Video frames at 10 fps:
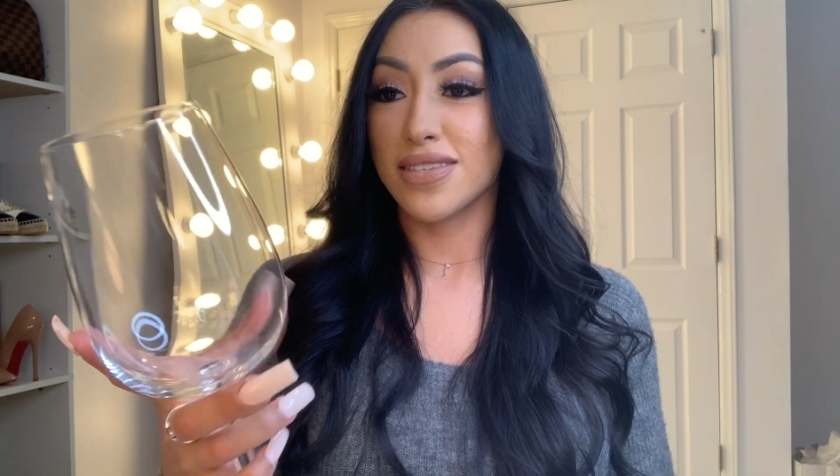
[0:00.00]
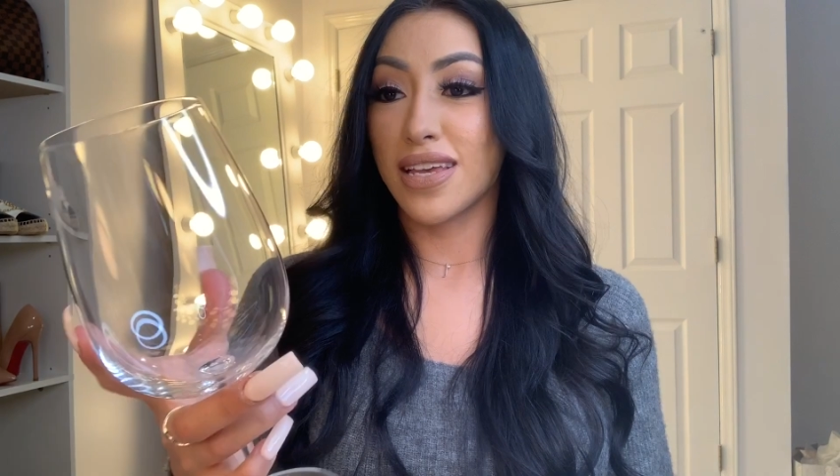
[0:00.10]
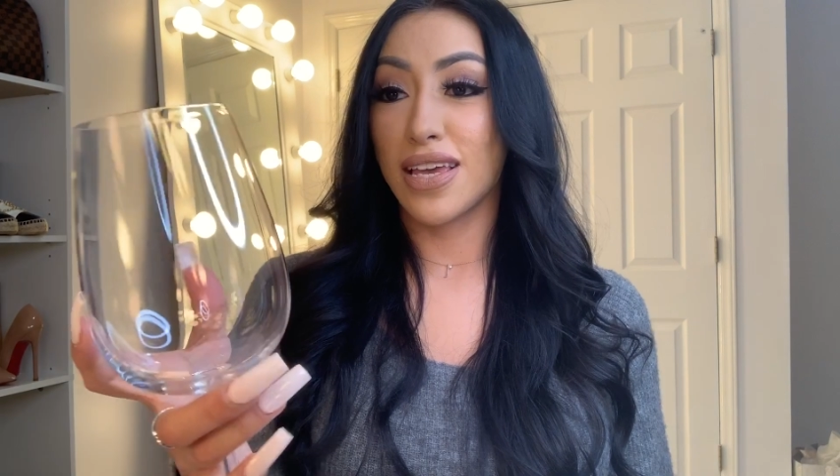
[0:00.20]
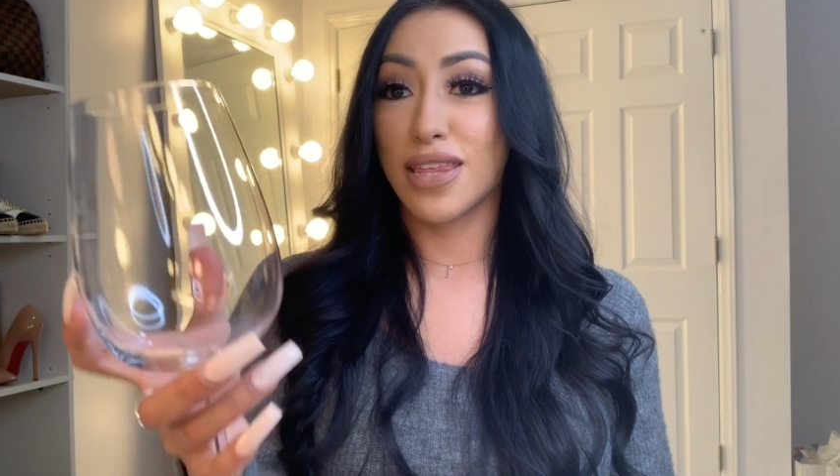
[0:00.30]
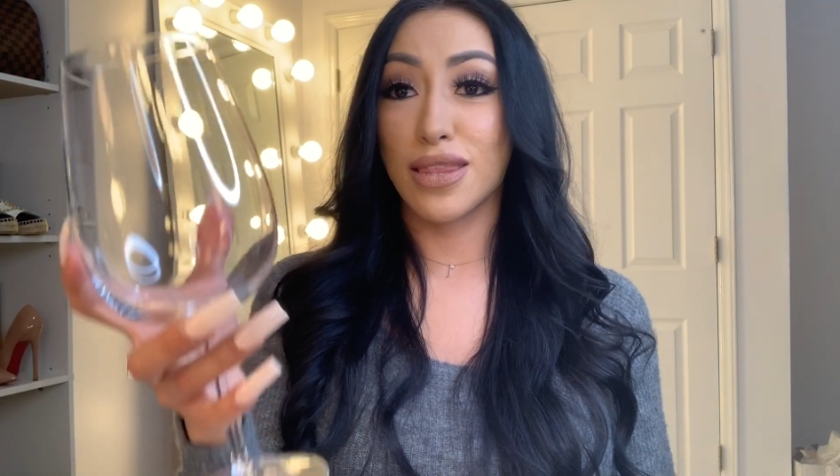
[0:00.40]

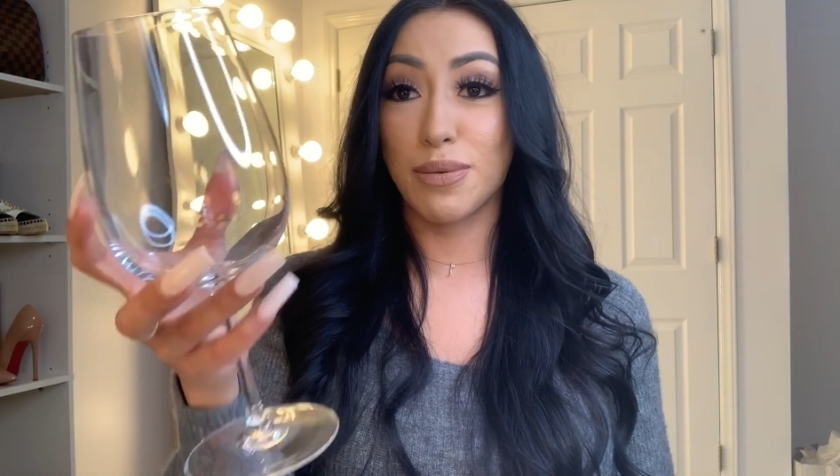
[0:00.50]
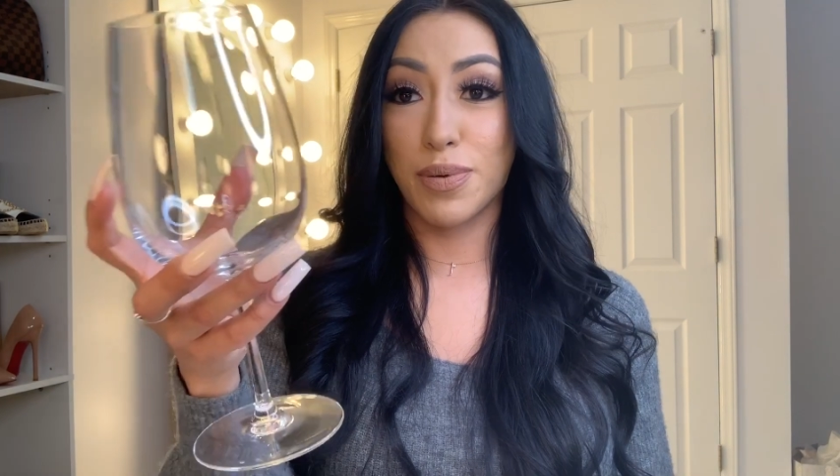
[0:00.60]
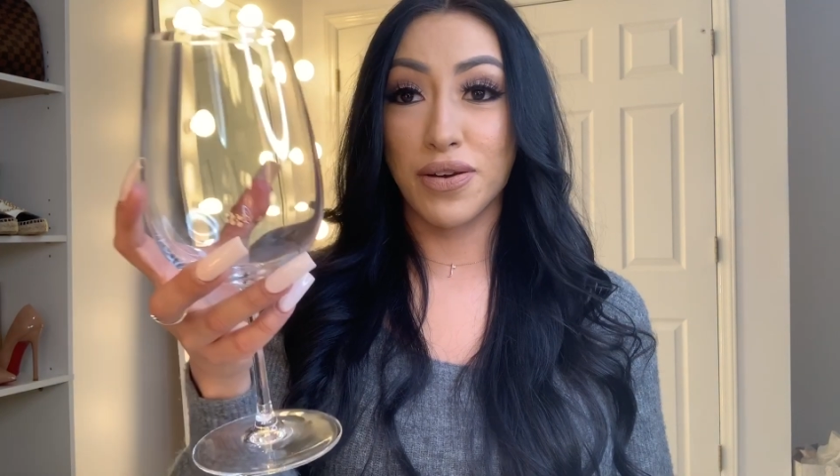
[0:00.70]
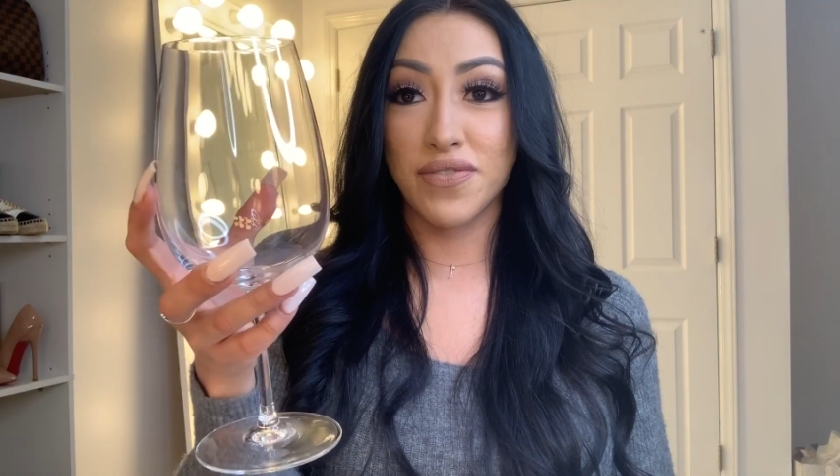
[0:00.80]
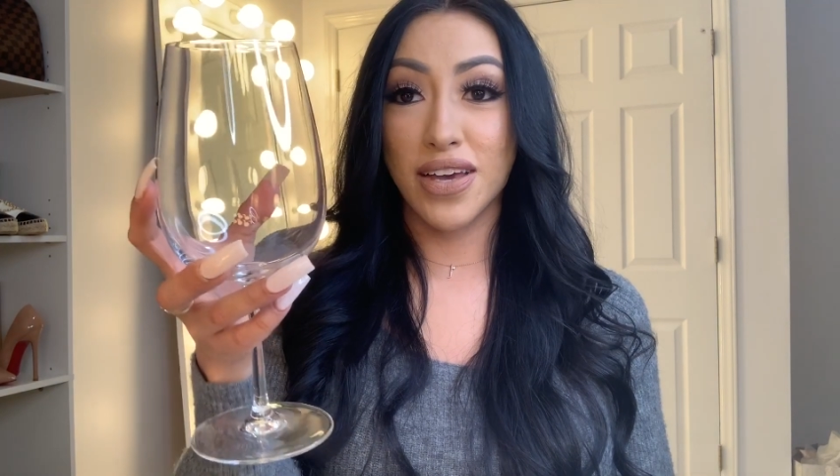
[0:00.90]
like the
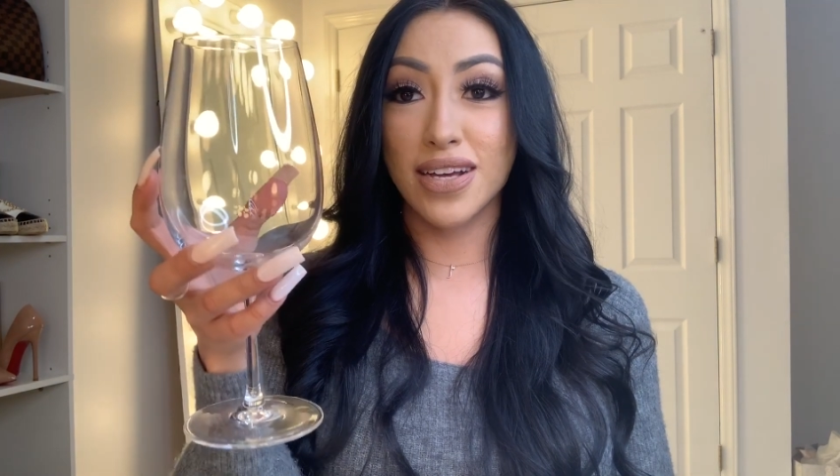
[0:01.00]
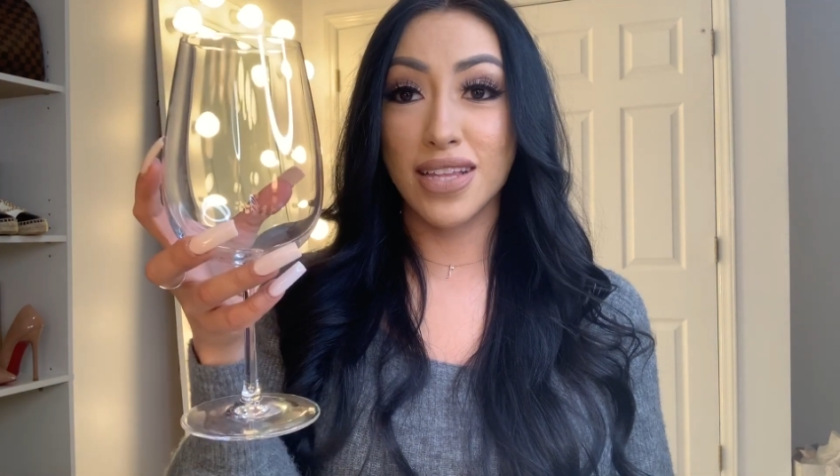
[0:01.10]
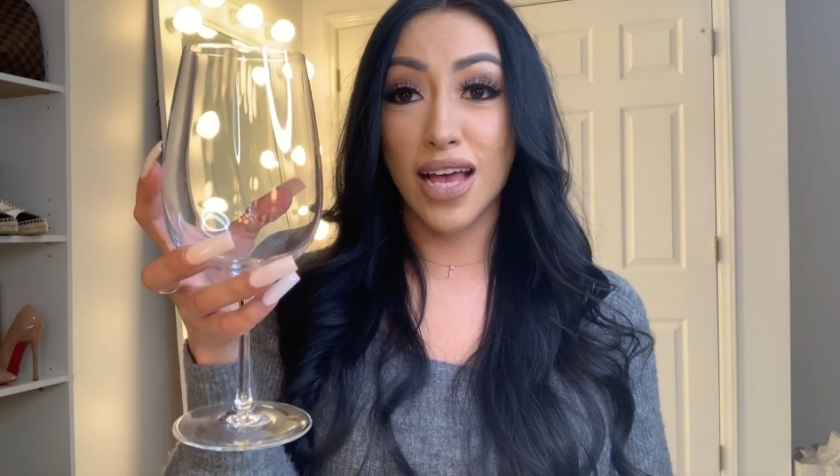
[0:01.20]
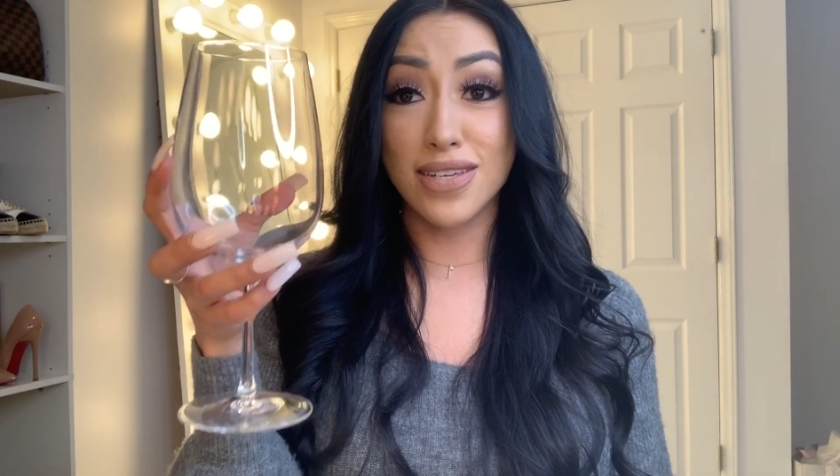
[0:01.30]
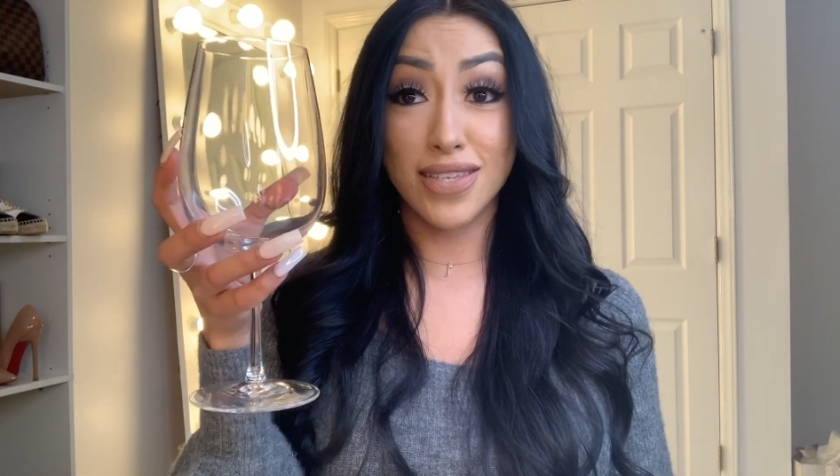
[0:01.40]
perfect glass.